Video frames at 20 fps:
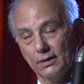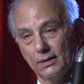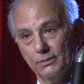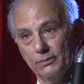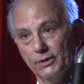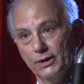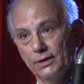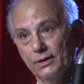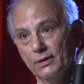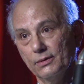
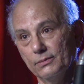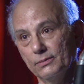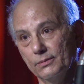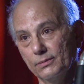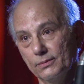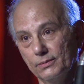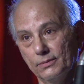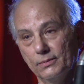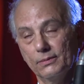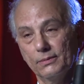
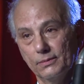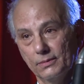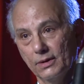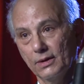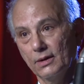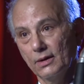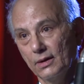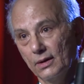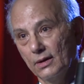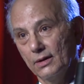become
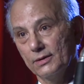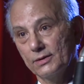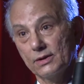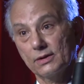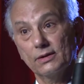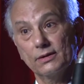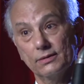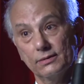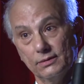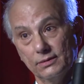
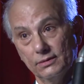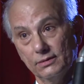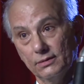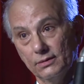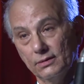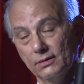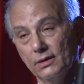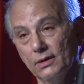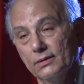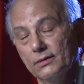skilled
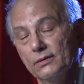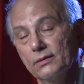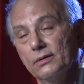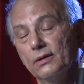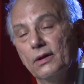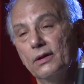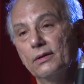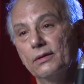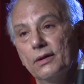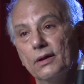on the
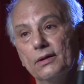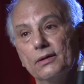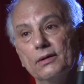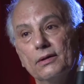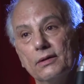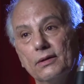clarinet,